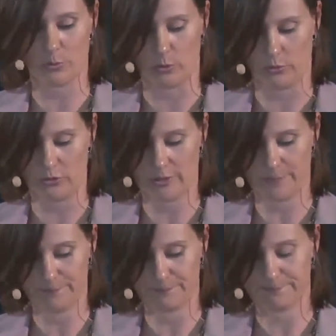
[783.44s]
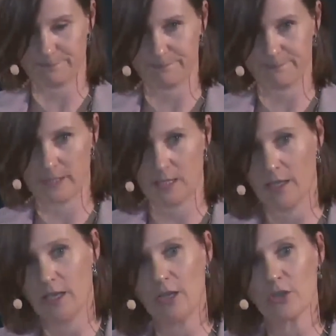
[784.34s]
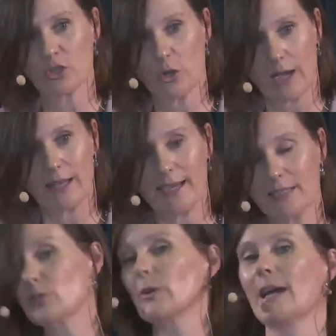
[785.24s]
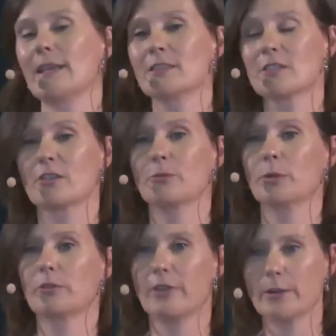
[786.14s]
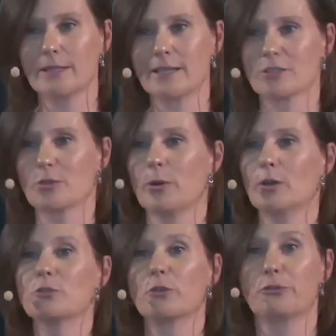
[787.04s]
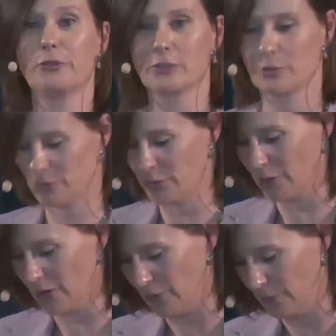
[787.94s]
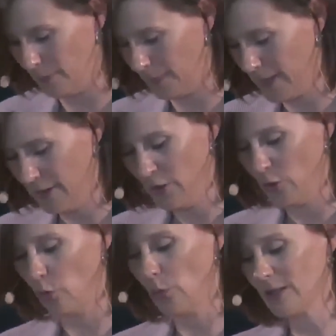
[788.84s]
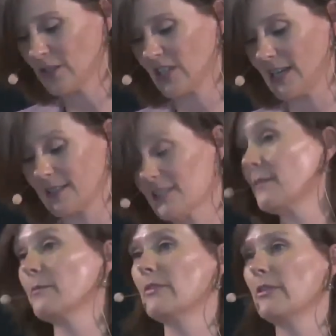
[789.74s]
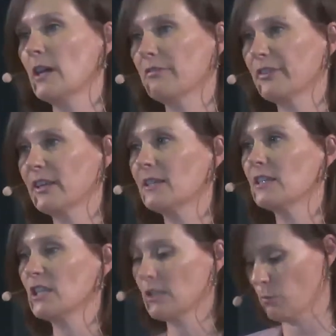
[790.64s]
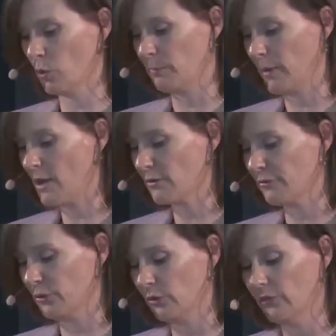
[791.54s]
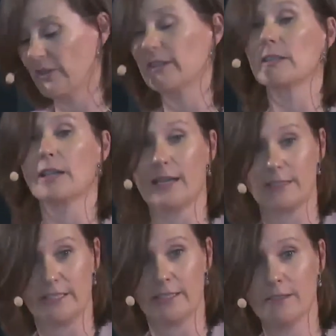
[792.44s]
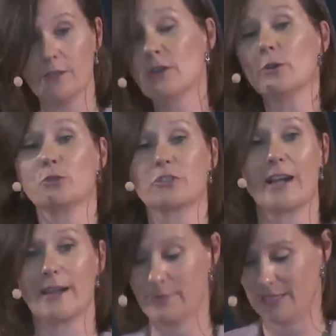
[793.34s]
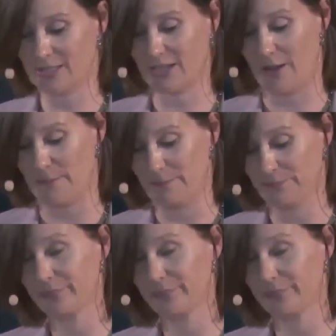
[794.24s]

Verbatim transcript: world. So I'd like to end with a very nice quote of Victor Hugo, who once said, "Nothing is more powerful than an idea whose time has come."